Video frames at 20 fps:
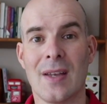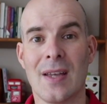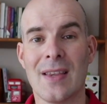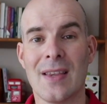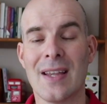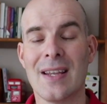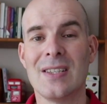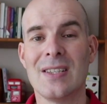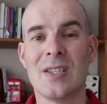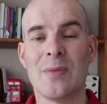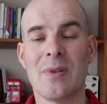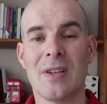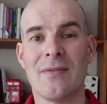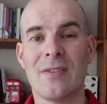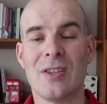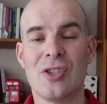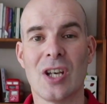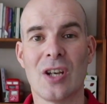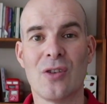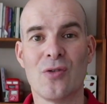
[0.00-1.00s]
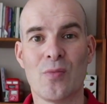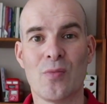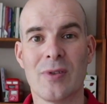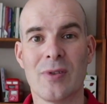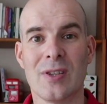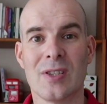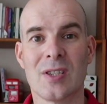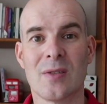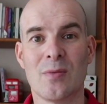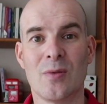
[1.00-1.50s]
Now this is a bit of a general
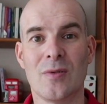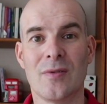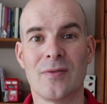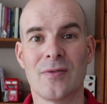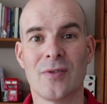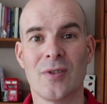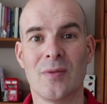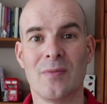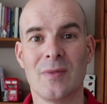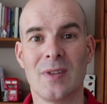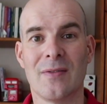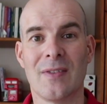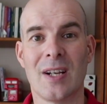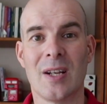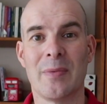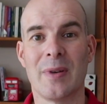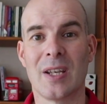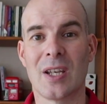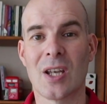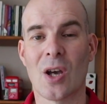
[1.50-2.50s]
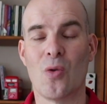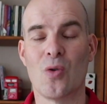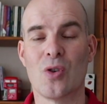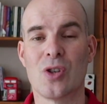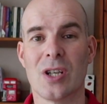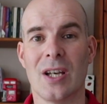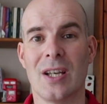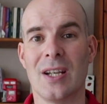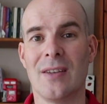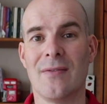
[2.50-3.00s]
principle from developing
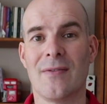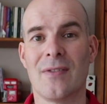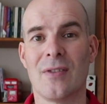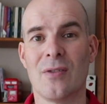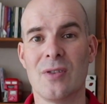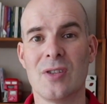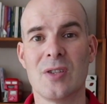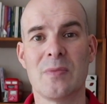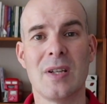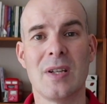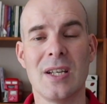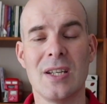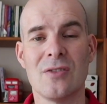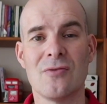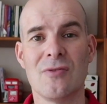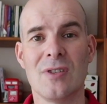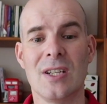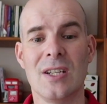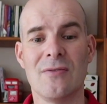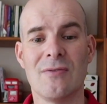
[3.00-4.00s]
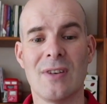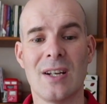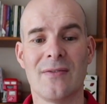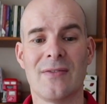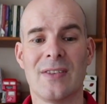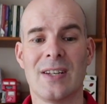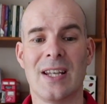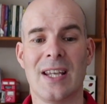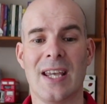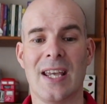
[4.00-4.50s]
culture and influence, but it is really
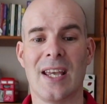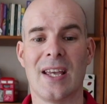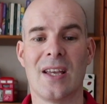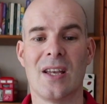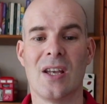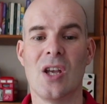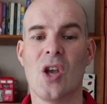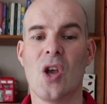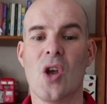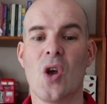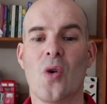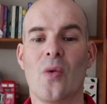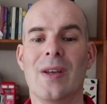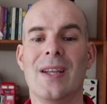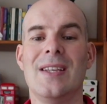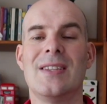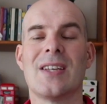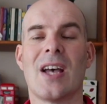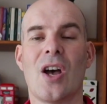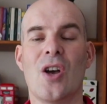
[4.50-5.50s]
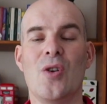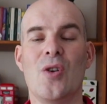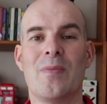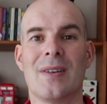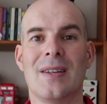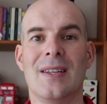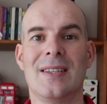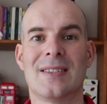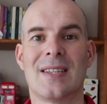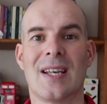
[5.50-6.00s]
relevant here. We need to
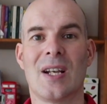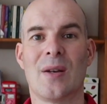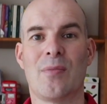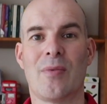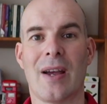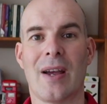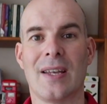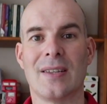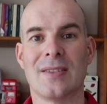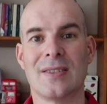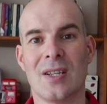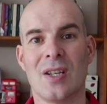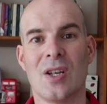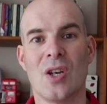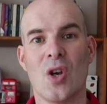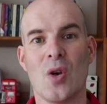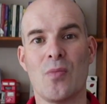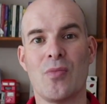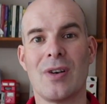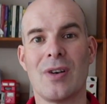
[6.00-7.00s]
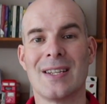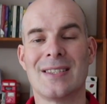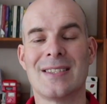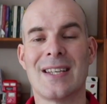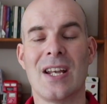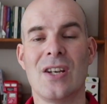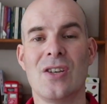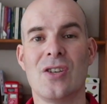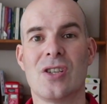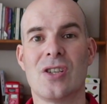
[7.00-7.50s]
openly celebrate, bring
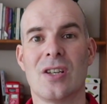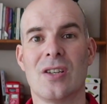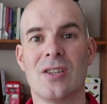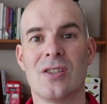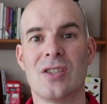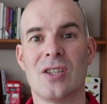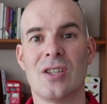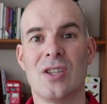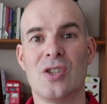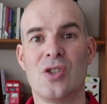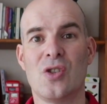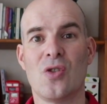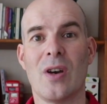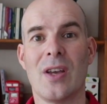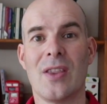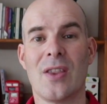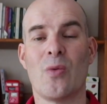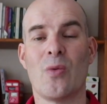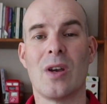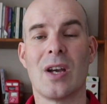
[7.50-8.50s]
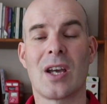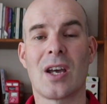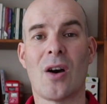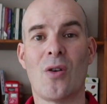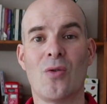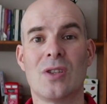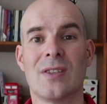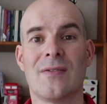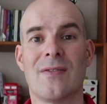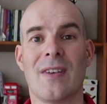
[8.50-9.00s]
attention to the joy that we are
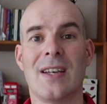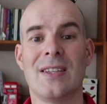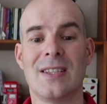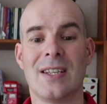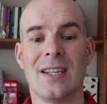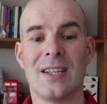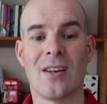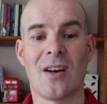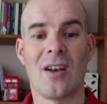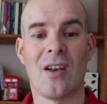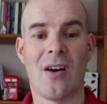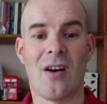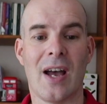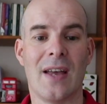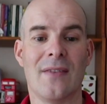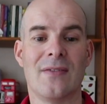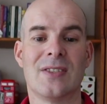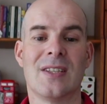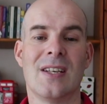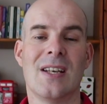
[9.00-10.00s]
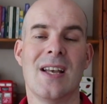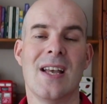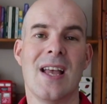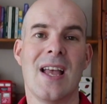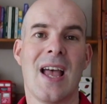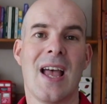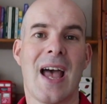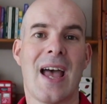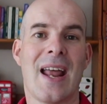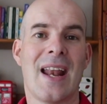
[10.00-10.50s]
cultivating in our lives,
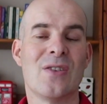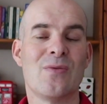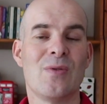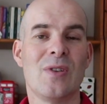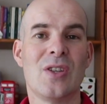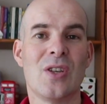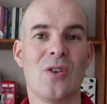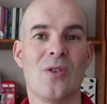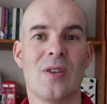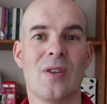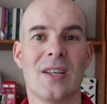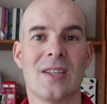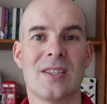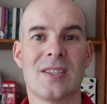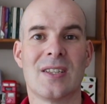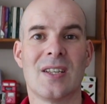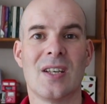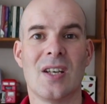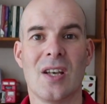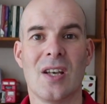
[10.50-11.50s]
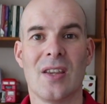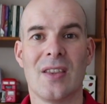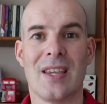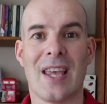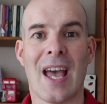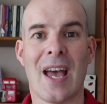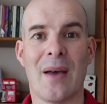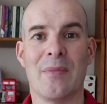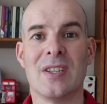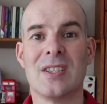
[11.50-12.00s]
and as we do this, the
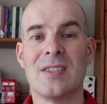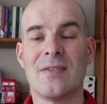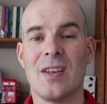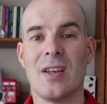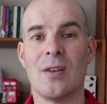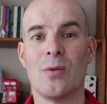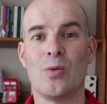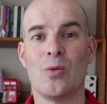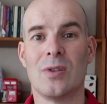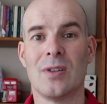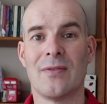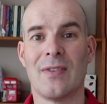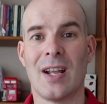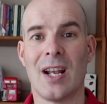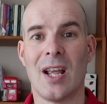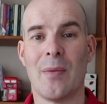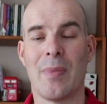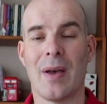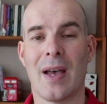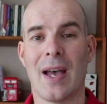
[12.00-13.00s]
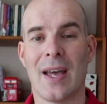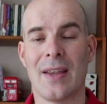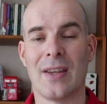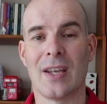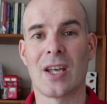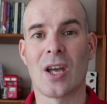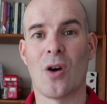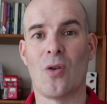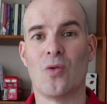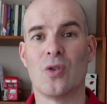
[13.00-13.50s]
atmosphere will develop and the
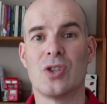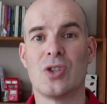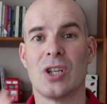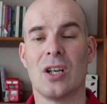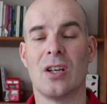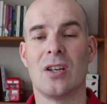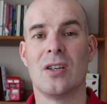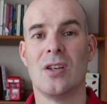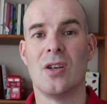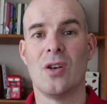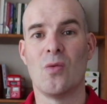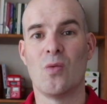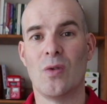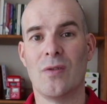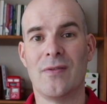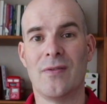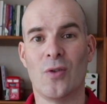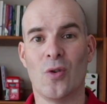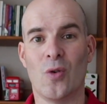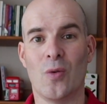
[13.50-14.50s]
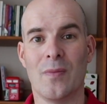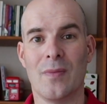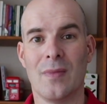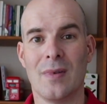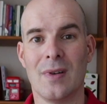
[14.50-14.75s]
culture will form.